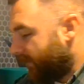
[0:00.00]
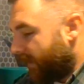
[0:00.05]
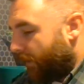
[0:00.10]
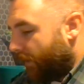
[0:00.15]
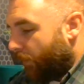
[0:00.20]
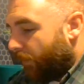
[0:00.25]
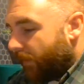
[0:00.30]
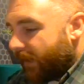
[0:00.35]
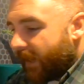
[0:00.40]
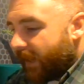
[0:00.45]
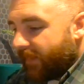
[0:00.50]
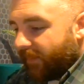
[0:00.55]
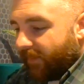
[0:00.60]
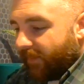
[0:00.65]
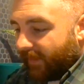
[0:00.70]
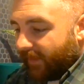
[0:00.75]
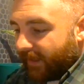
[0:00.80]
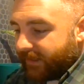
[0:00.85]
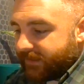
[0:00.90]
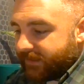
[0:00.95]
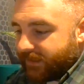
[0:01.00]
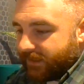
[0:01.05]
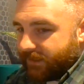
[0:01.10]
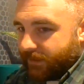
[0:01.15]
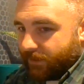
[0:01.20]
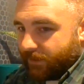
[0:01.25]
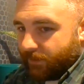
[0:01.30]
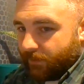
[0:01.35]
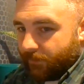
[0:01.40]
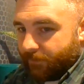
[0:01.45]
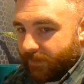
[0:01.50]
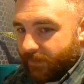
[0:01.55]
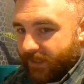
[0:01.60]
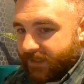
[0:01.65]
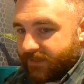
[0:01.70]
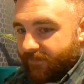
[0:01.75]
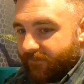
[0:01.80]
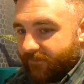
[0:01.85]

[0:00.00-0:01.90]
What I'd like to do is